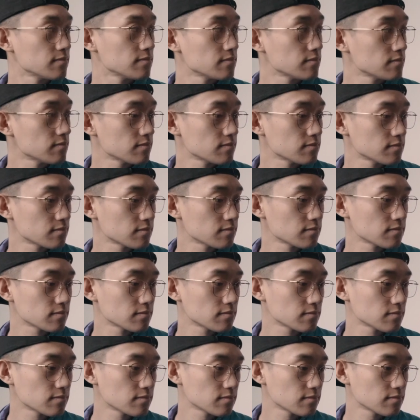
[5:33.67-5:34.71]

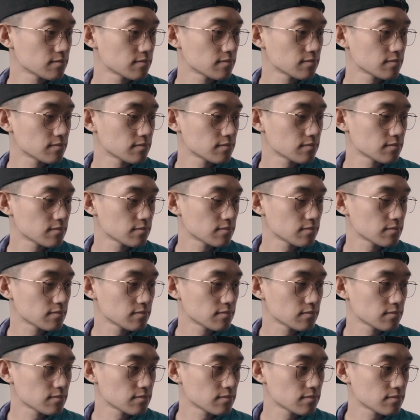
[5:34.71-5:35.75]

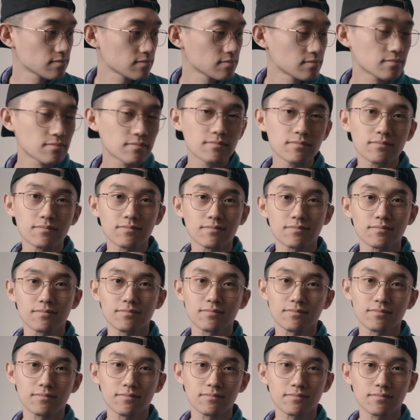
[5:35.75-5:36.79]

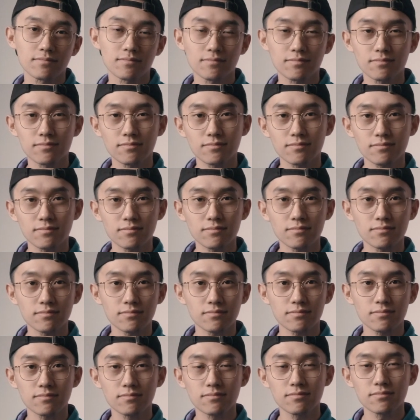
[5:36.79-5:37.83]

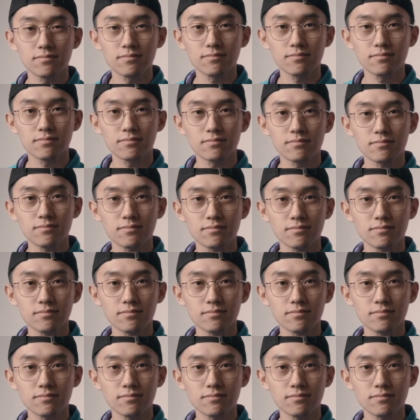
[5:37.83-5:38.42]
No words are spoken by the person on screen.